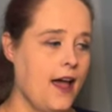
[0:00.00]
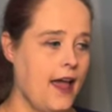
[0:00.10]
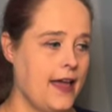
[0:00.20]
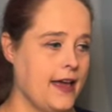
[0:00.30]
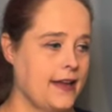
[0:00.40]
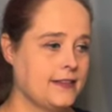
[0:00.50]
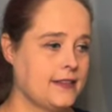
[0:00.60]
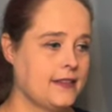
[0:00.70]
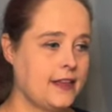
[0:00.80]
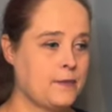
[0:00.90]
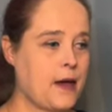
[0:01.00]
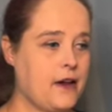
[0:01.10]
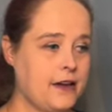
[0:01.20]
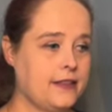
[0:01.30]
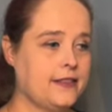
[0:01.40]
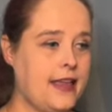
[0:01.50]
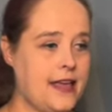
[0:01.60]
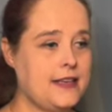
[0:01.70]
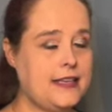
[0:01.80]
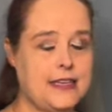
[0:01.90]
and think about it,
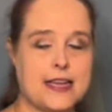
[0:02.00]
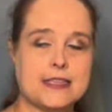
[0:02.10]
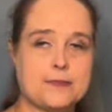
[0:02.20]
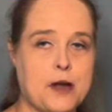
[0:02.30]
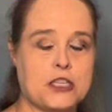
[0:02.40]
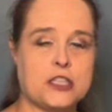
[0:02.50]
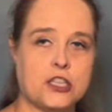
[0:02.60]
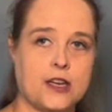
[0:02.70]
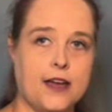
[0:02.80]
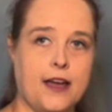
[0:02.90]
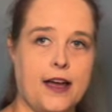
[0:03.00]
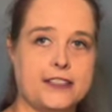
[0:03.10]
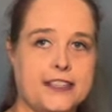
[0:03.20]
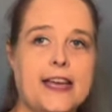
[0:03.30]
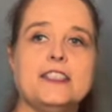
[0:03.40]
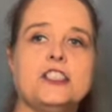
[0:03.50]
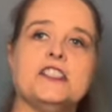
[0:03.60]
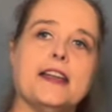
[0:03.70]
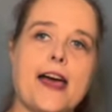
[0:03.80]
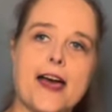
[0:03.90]
they need as much
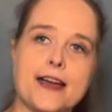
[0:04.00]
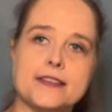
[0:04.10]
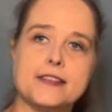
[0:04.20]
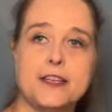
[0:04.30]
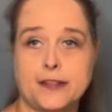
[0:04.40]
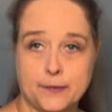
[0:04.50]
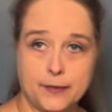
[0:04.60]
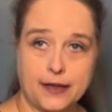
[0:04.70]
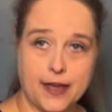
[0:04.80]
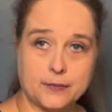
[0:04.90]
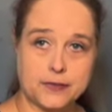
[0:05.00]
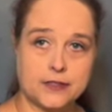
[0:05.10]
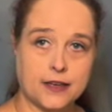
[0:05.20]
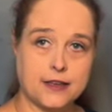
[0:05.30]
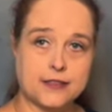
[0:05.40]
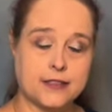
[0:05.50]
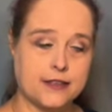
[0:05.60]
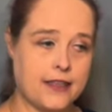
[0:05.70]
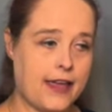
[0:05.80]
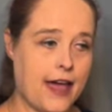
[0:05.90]
attention as the Olympic Games does.
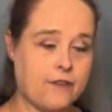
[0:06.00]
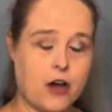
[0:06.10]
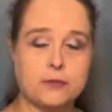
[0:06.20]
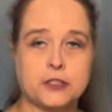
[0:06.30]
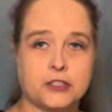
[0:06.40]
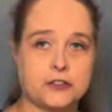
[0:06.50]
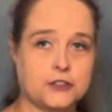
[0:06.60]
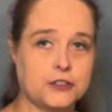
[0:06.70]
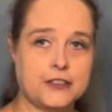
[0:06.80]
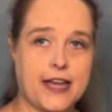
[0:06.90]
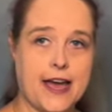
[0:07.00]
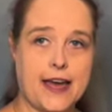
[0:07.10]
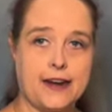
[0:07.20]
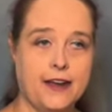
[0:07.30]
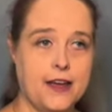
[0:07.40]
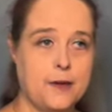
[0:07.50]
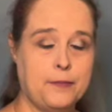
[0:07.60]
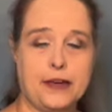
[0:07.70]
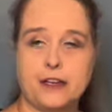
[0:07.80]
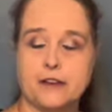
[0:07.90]
They have obstacles that
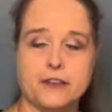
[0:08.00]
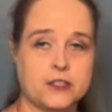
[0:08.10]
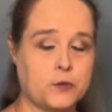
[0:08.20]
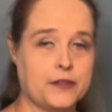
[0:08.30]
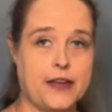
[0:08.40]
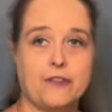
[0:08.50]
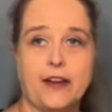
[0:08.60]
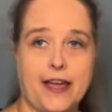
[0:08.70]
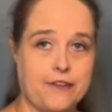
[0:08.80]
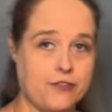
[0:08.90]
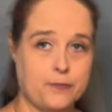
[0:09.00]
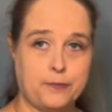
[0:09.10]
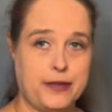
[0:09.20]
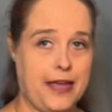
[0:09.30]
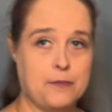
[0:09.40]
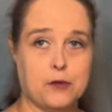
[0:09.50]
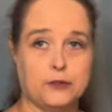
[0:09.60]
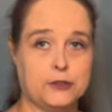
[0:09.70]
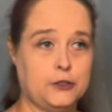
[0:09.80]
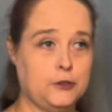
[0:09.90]
many of us will never ever be able
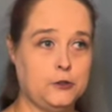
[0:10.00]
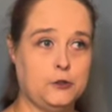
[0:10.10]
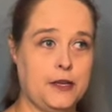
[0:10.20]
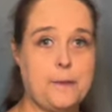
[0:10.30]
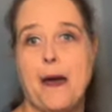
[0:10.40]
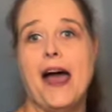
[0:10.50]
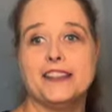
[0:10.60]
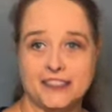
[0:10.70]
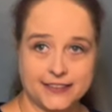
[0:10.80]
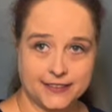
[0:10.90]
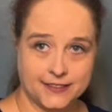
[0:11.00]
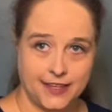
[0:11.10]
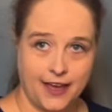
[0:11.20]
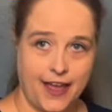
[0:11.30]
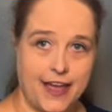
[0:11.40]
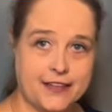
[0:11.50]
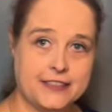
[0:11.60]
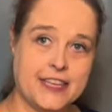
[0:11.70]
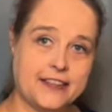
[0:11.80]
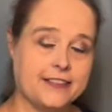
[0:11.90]
to imagine,
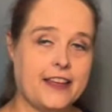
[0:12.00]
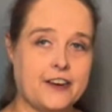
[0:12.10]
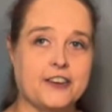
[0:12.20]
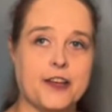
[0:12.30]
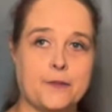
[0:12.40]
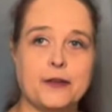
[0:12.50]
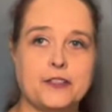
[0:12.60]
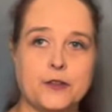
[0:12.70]
and yet they are coming to